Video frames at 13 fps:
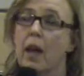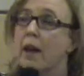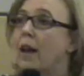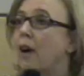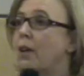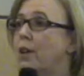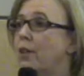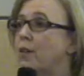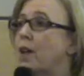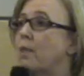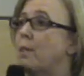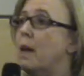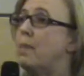Now, you
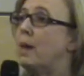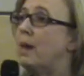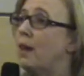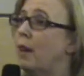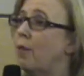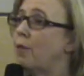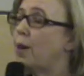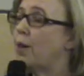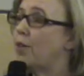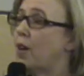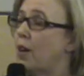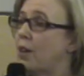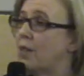said maybe if we
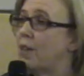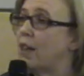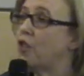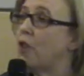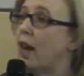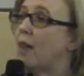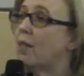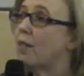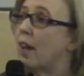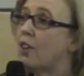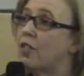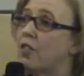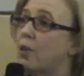started seeing trade
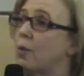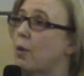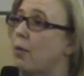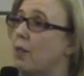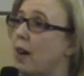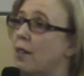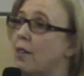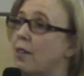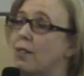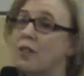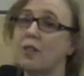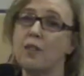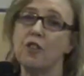sanctions, it would affect
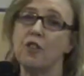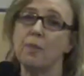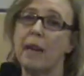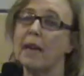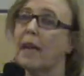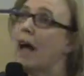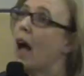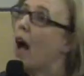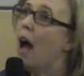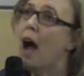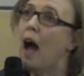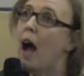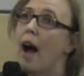his decision-making.
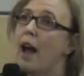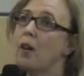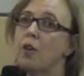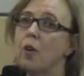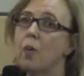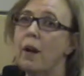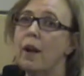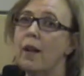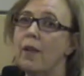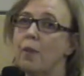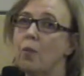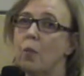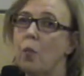I don't know
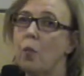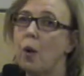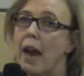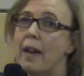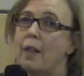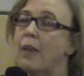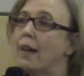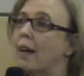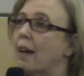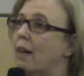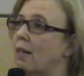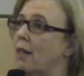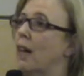what
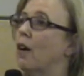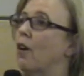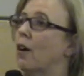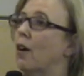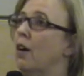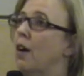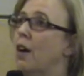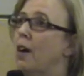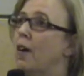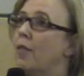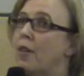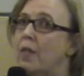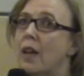anything clearer
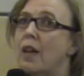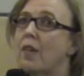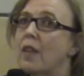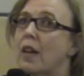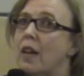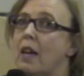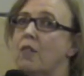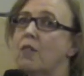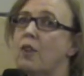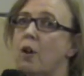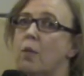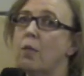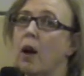than that the
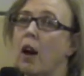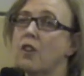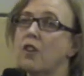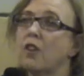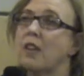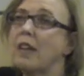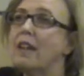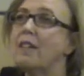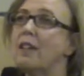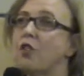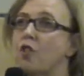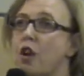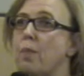Keystone Project is
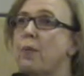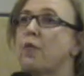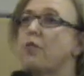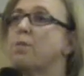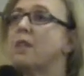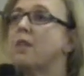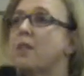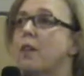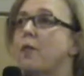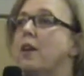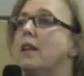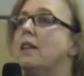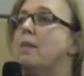in trouble
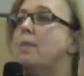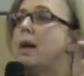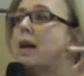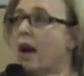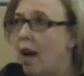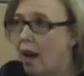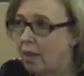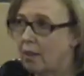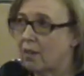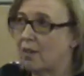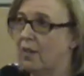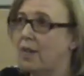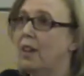specifically
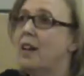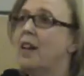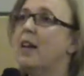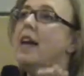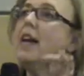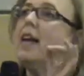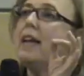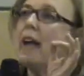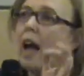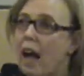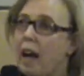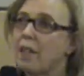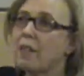because he
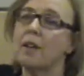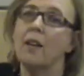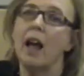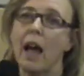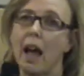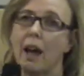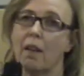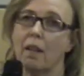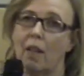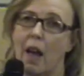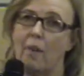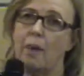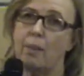hasn't had a
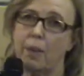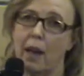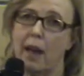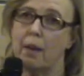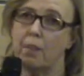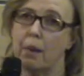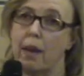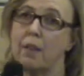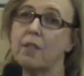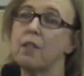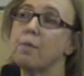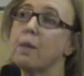climate plan in place, and